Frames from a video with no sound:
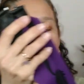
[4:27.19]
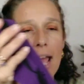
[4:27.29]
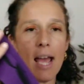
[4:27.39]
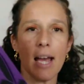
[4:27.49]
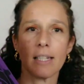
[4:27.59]

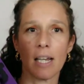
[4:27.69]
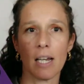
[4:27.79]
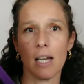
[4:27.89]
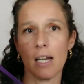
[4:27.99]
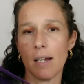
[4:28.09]
and
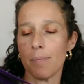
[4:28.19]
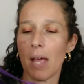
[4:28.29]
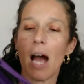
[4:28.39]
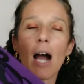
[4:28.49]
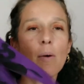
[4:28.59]

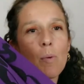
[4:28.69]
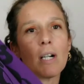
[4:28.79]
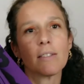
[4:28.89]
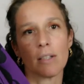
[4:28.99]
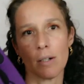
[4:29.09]
I
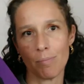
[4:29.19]
was